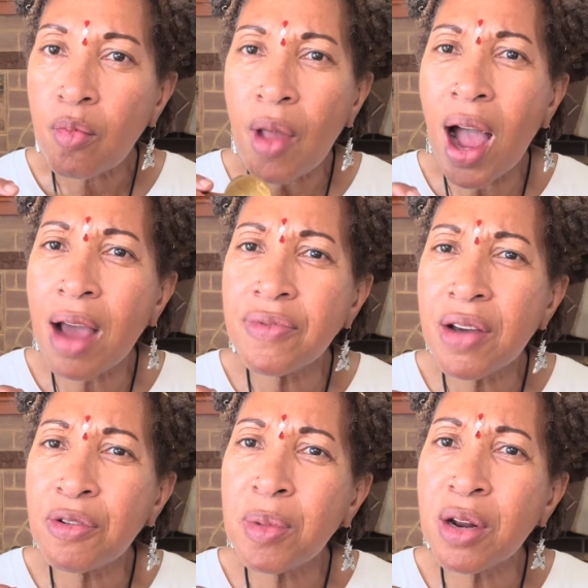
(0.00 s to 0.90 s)
I've
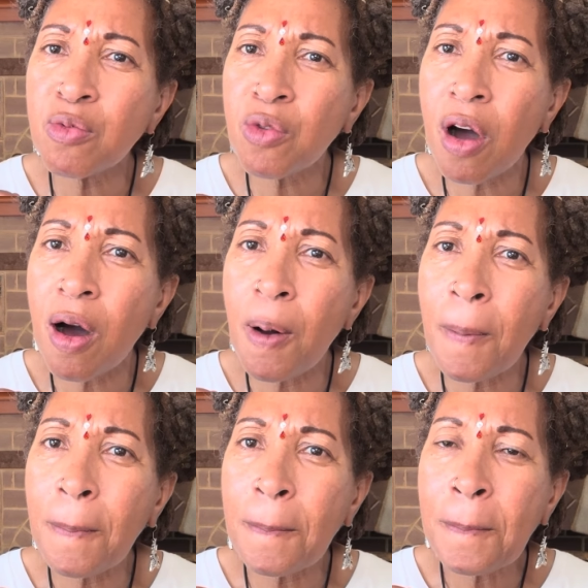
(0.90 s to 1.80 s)
never made a raw
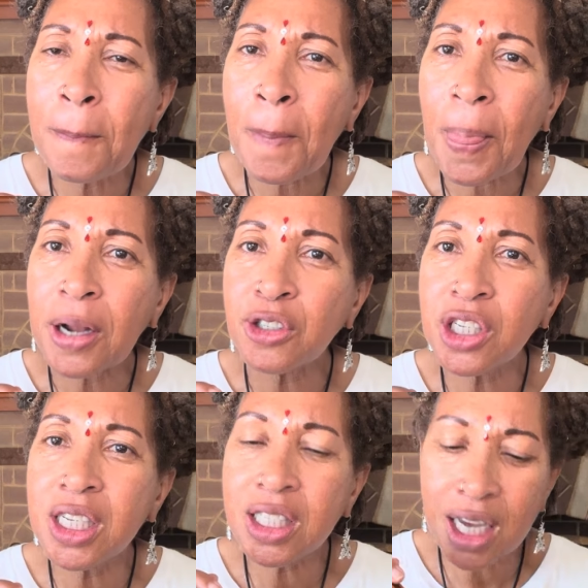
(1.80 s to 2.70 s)

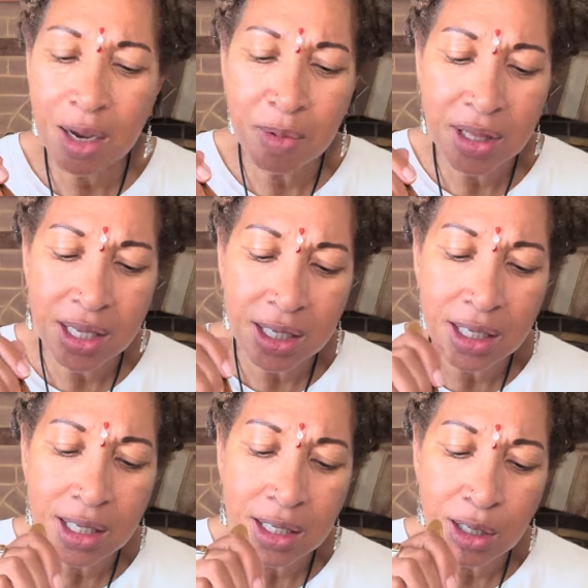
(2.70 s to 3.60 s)
cheesecake, but this
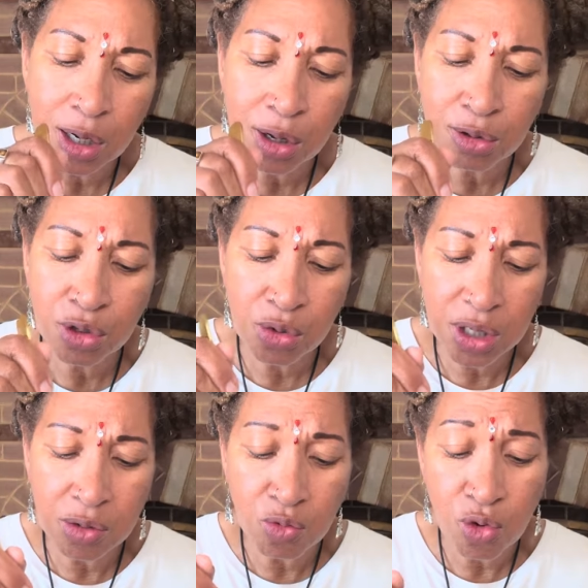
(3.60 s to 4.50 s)
is as close to a
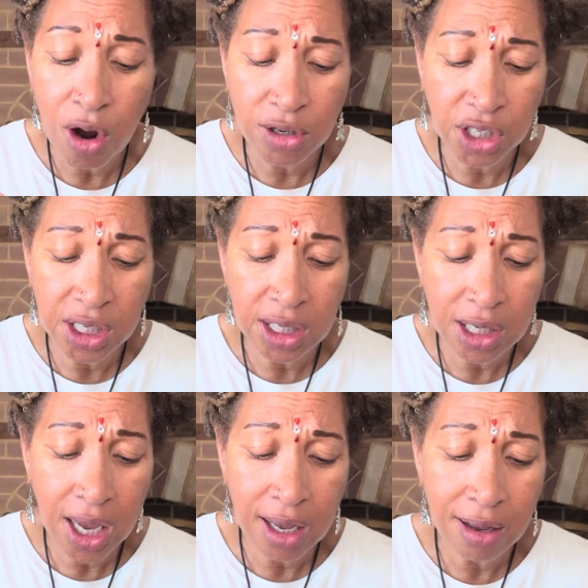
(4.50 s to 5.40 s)
raw
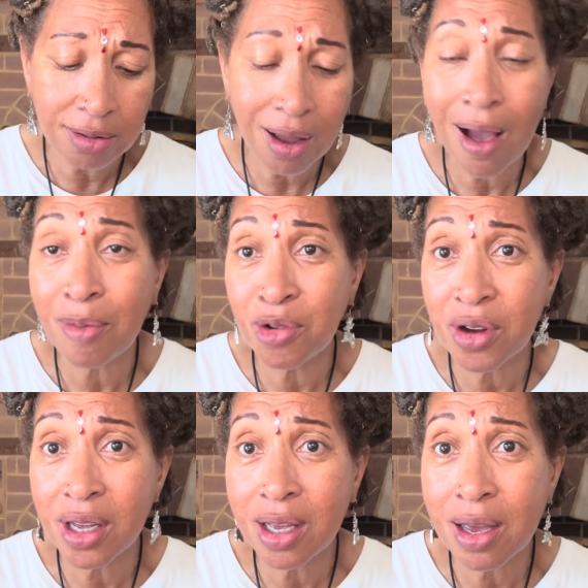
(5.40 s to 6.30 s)
cheesecake as I'm
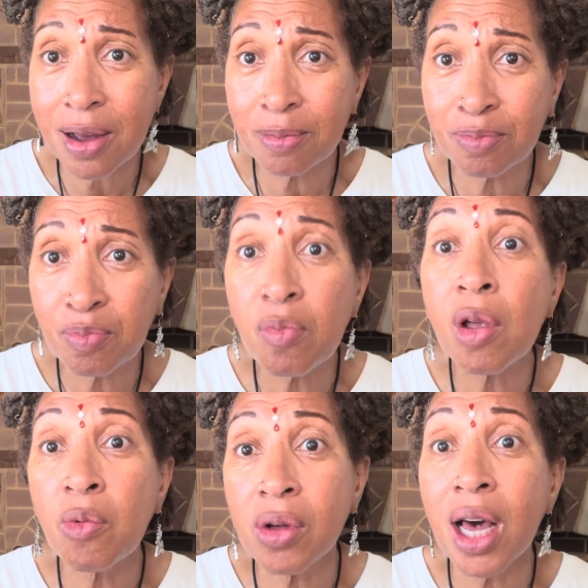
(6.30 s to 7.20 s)
gonna get
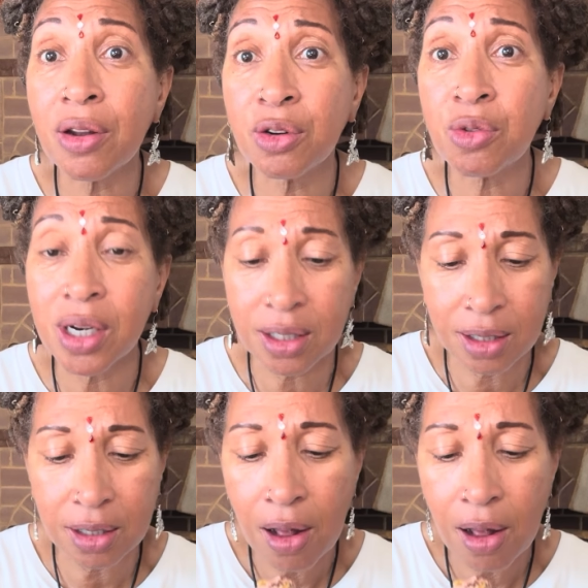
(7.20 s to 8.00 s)
without a crust.